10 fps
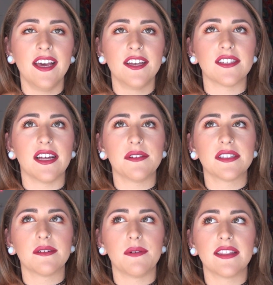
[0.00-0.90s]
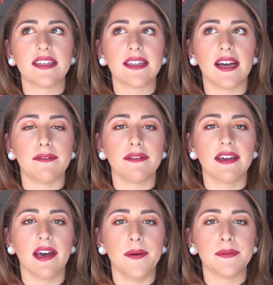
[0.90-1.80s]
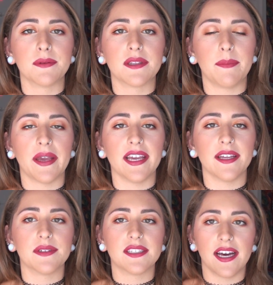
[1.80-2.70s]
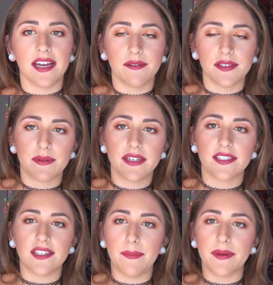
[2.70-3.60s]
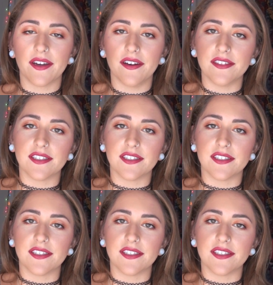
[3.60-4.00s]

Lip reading: So that was the one thing that really helped with the pain, was that it was pretty stop and go.